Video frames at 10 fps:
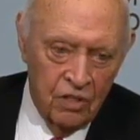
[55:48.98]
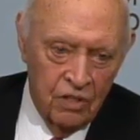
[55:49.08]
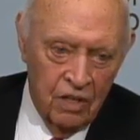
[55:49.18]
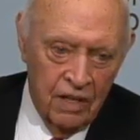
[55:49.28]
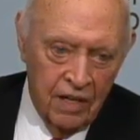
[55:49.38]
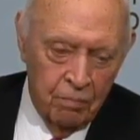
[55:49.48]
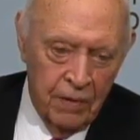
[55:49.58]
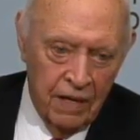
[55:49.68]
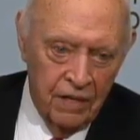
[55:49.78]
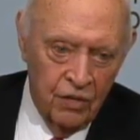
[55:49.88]
it's a little
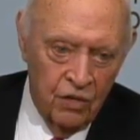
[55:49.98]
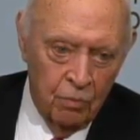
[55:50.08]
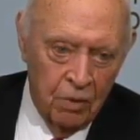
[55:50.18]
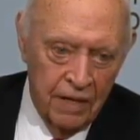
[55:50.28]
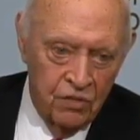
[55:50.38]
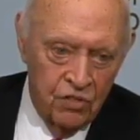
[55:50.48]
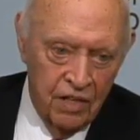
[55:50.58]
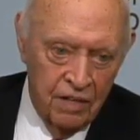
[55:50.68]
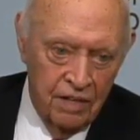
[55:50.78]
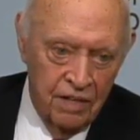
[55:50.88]
like Madeleine
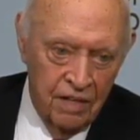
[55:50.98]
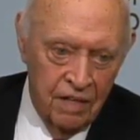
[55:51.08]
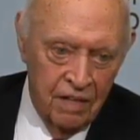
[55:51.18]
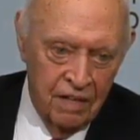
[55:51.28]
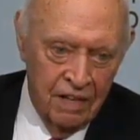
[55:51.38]
Albright said